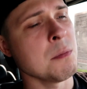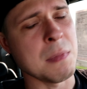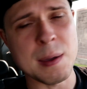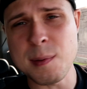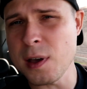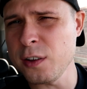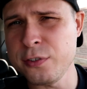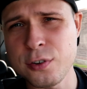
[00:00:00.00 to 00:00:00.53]

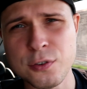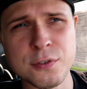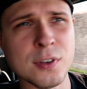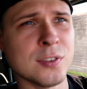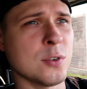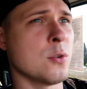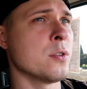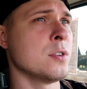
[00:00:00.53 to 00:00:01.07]
maybe I should
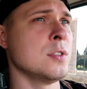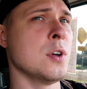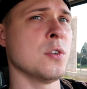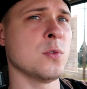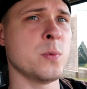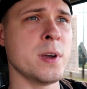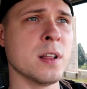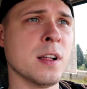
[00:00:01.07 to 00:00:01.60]
just order
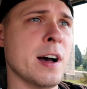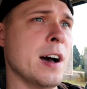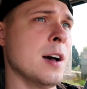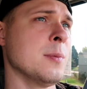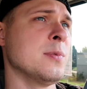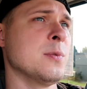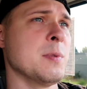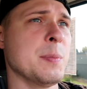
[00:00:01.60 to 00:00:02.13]
those wheel
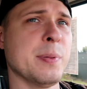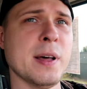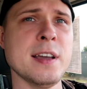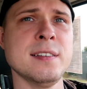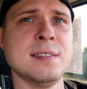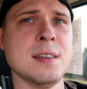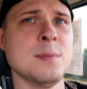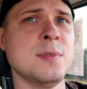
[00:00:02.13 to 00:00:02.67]
hubs,
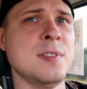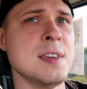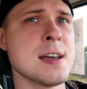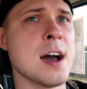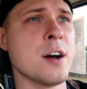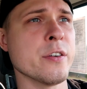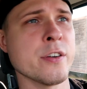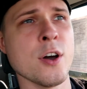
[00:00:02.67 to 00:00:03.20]
replace them, see
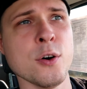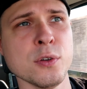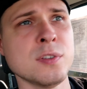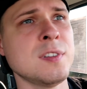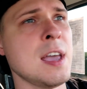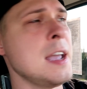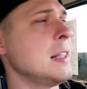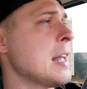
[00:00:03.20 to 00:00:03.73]
how it goes,
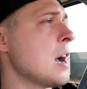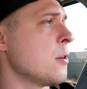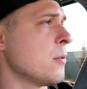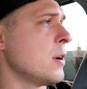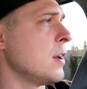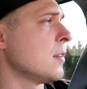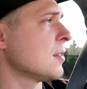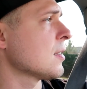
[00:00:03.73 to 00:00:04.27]
take that
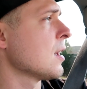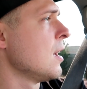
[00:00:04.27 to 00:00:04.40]
risk.